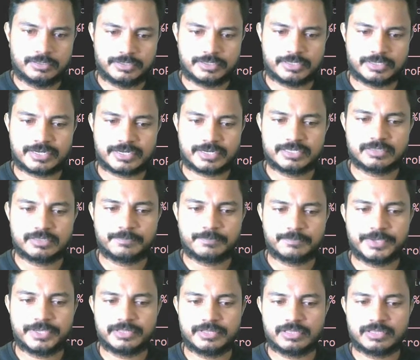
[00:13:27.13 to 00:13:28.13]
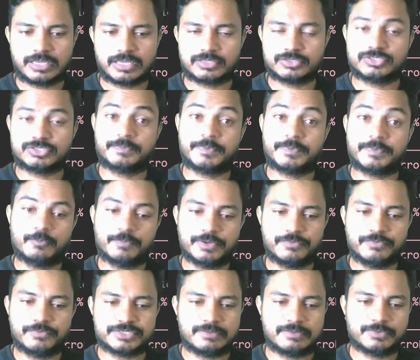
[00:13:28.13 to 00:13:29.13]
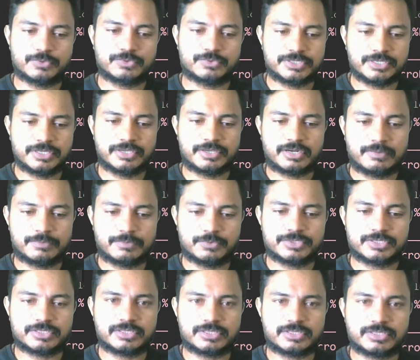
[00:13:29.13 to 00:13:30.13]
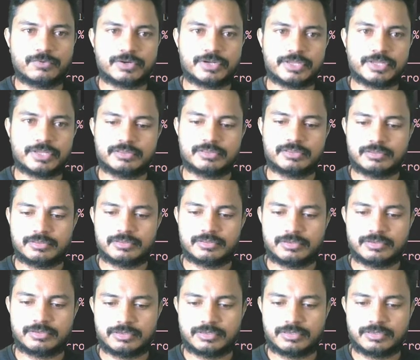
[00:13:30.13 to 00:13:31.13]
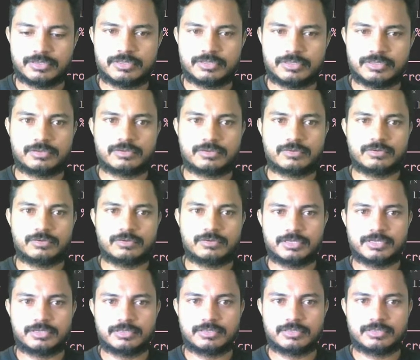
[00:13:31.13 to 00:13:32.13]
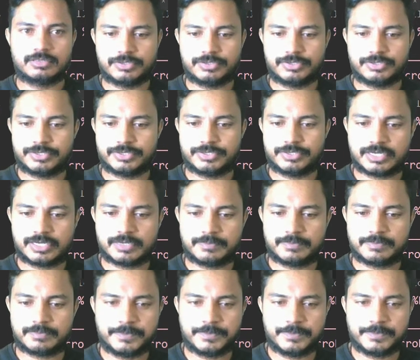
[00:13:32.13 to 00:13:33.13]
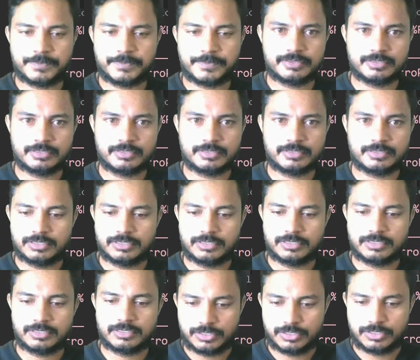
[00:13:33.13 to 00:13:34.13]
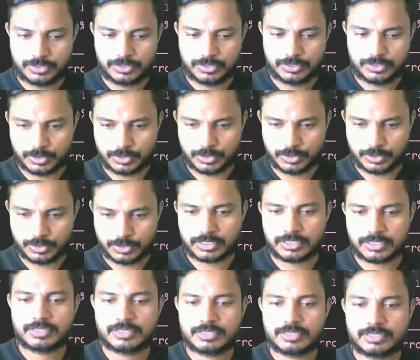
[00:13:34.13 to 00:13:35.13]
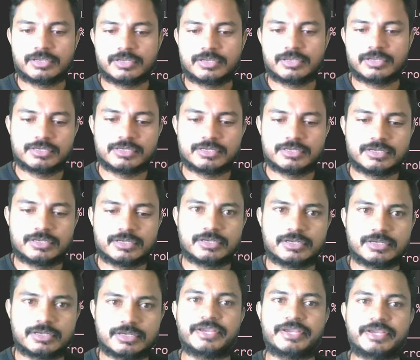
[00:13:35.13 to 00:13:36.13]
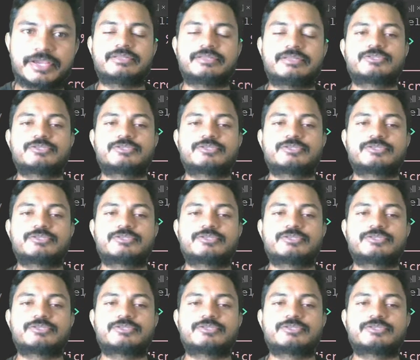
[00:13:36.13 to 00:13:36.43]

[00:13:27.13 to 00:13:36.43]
here I'll write the pin like GPIO pin which I'm using here I'm using the 14 comma here I'll write pin dot in